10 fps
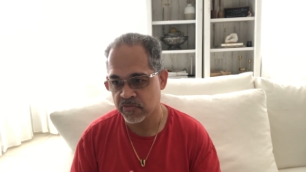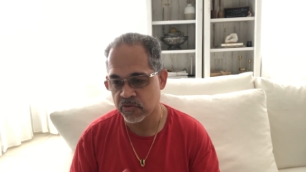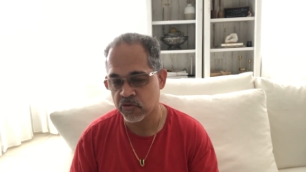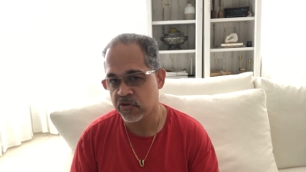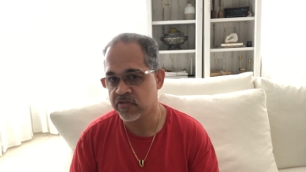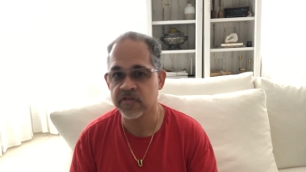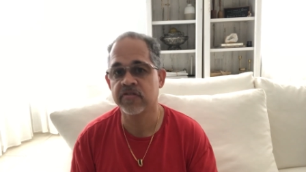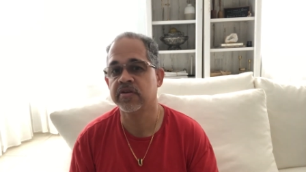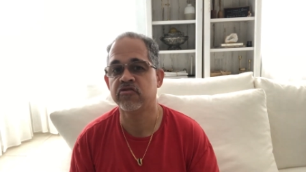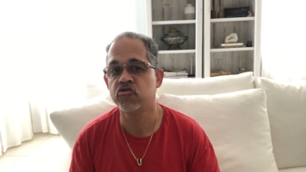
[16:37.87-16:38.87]
30,
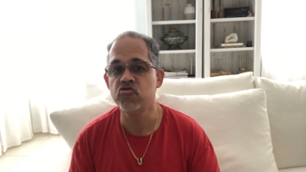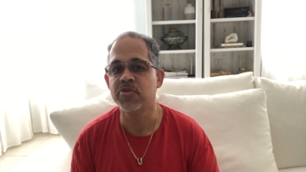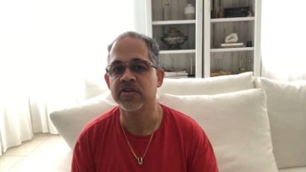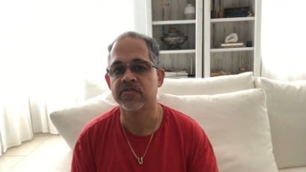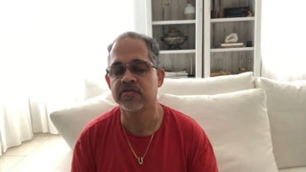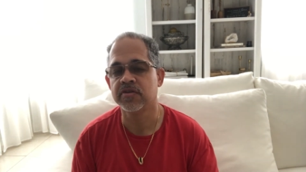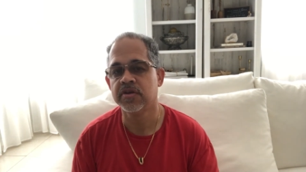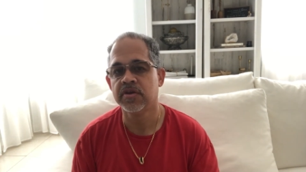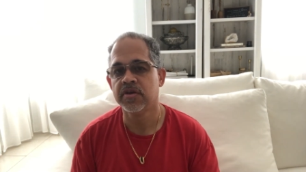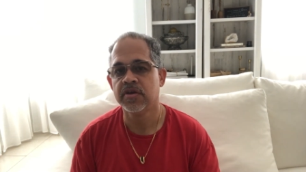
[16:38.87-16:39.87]
60, that's 2 months.
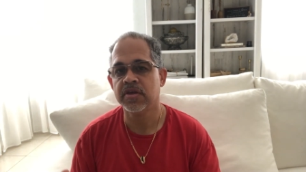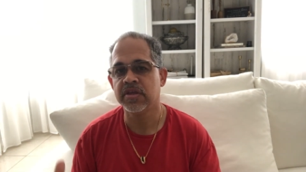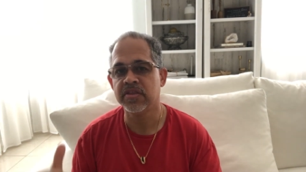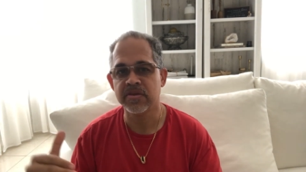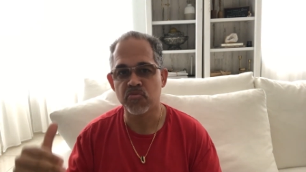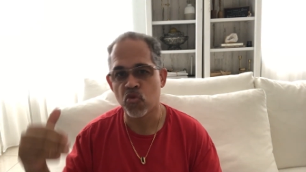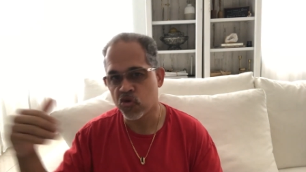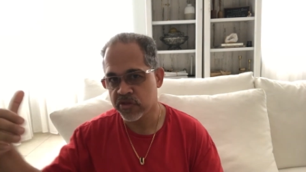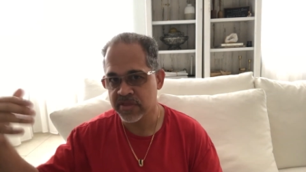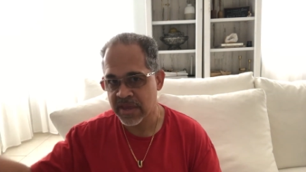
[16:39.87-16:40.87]
Anything more
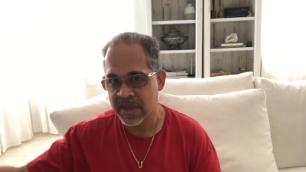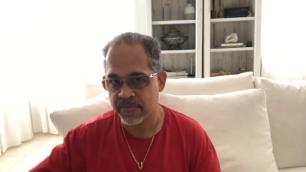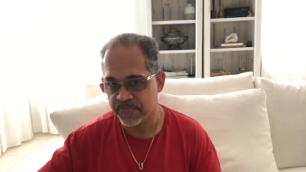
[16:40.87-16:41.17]
than that,